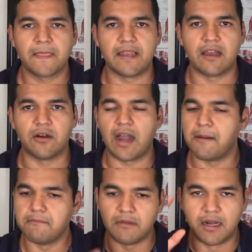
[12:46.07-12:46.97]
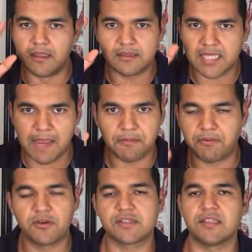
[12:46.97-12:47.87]
Now, I'm a type of
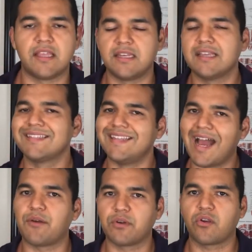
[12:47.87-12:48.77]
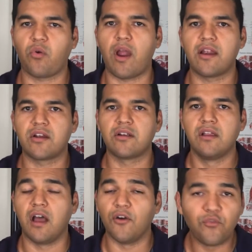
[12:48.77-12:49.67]
person that does not require
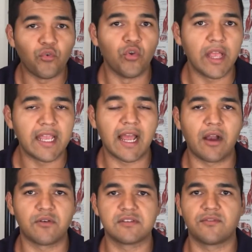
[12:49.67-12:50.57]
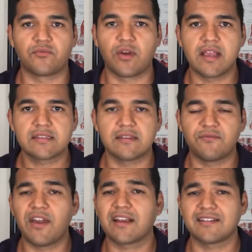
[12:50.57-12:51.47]
a full eight hours of rest. In
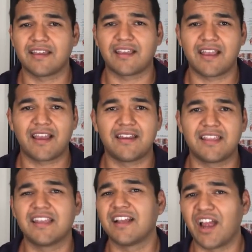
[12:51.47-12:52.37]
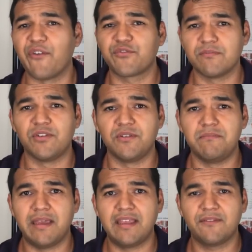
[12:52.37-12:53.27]
fact, I, I kind of get uncomfortable in
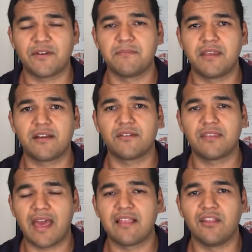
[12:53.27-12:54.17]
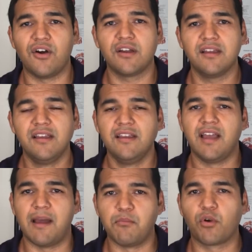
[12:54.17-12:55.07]
bed if I'm there that long.
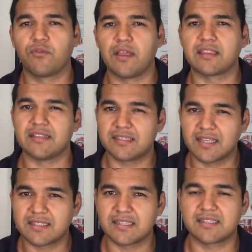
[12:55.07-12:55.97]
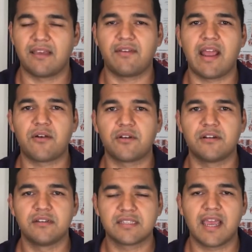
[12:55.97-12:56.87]
I'm more of like the six to seven
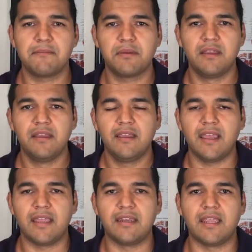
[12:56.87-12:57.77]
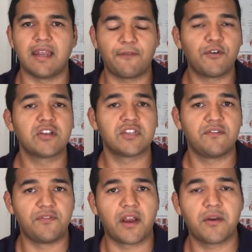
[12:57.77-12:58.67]
hour type, and, and I
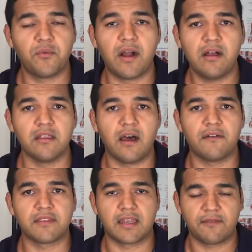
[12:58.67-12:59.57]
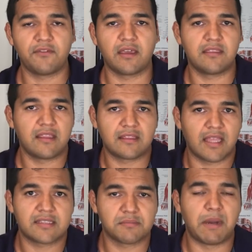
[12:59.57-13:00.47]
function very well off that. I, I think
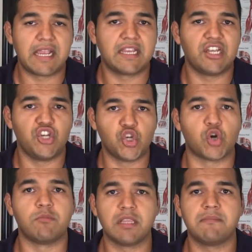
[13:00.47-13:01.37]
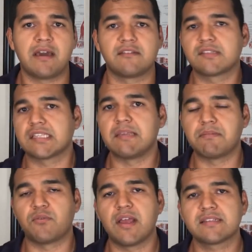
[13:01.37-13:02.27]
that's my normal amount of sleep
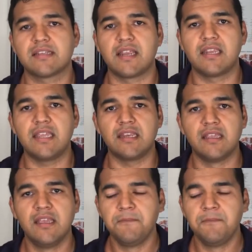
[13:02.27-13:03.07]
and rest that I need.